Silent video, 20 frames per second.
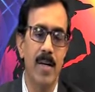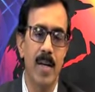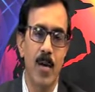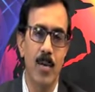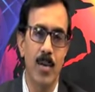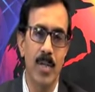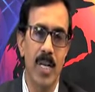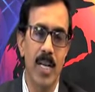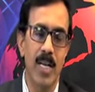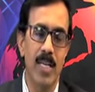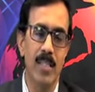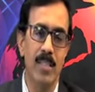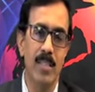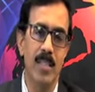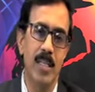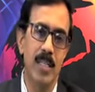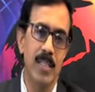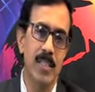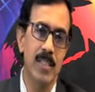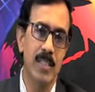Nevertheless,
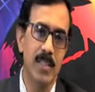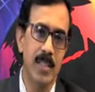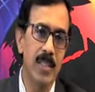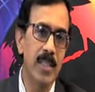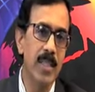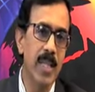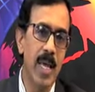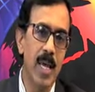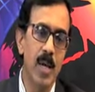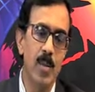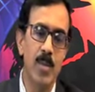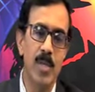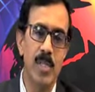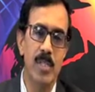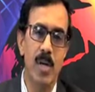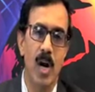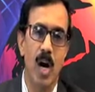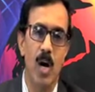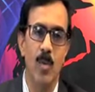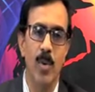its name is
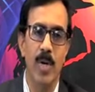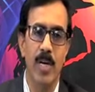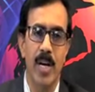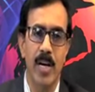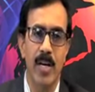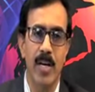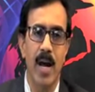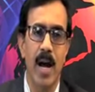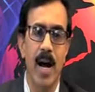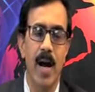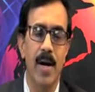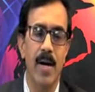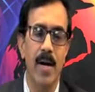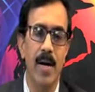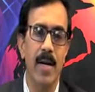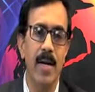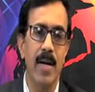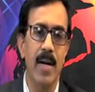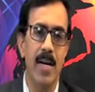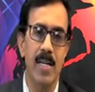carbon tetrahydride.